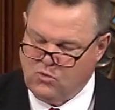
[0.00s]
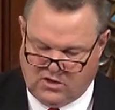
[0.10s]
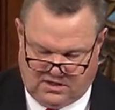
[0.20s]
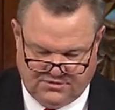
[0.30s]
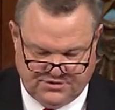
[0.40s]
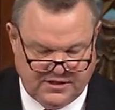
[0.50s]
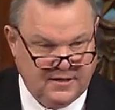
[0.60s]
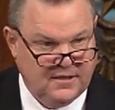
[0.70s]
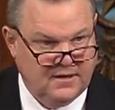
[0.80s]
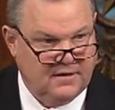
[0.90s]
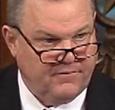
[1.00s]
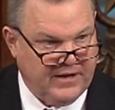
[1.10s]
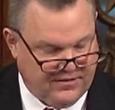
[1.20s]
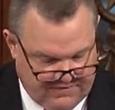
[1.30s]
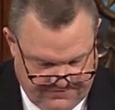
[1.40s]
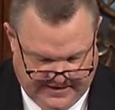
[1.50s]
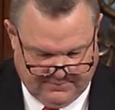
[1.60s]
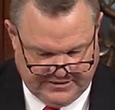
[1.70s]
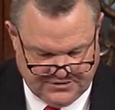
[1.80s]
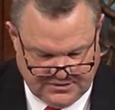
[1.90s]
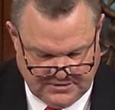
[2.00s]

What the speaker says: workers and their families.